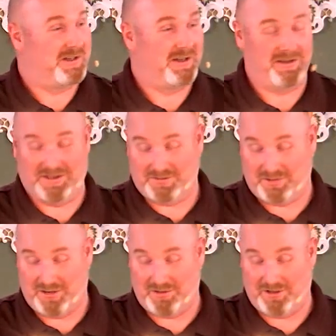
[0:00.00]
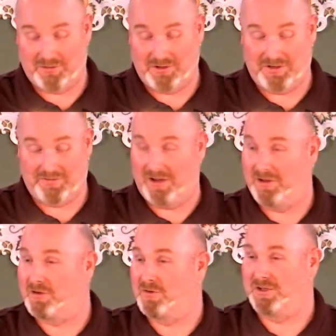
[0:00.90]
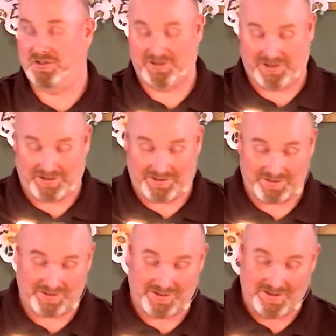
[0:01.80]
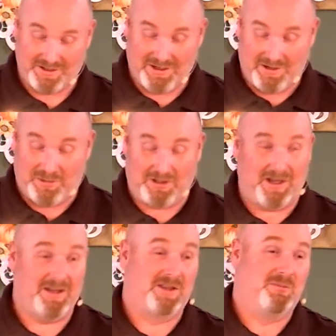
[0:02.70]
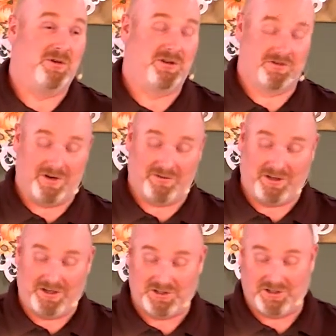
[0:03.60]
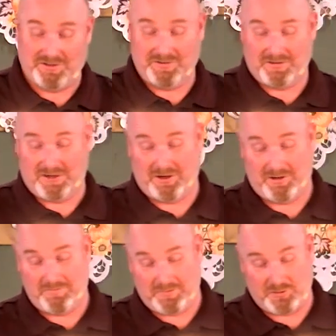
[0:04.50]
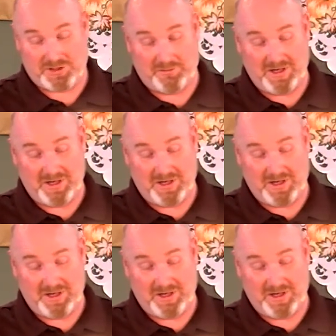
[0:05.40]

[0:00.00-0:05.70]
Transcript: and that's probably a pretty valid question to ask. But like the book of Revelation, which in many